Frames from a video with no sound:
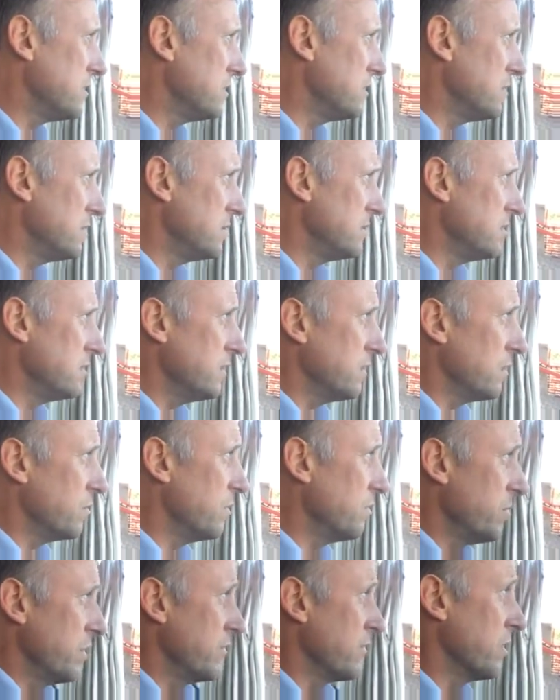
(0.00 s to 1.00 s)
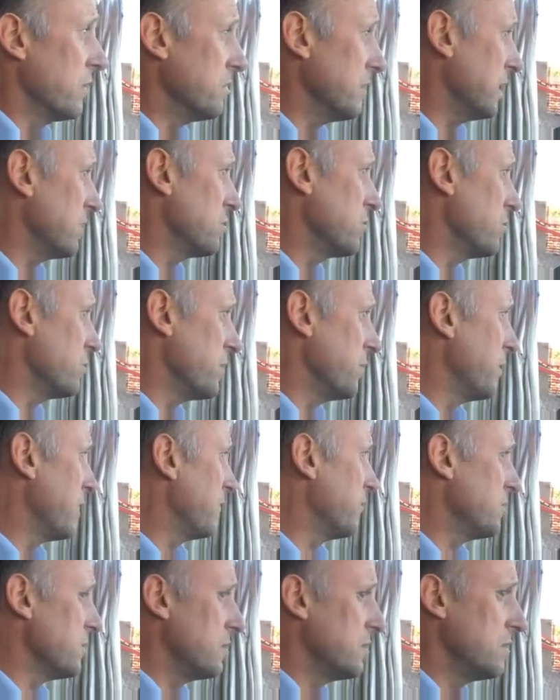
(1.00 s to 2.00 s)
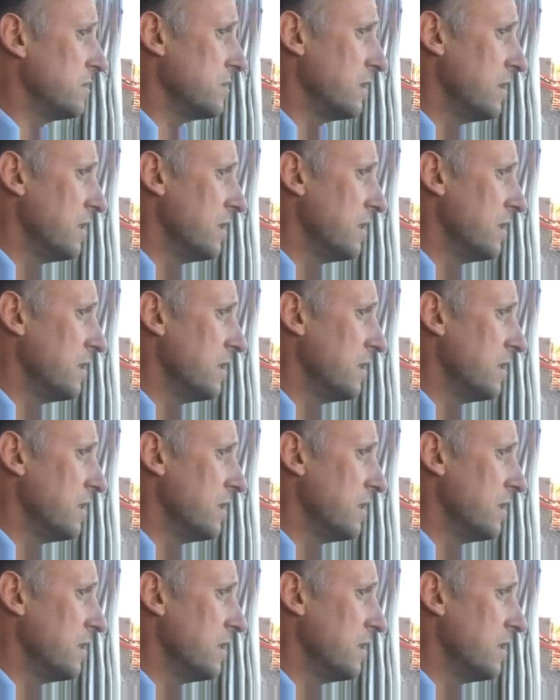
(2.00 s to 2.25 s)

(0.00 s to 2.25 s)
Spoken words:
And you know, we've got, that's something we'll have to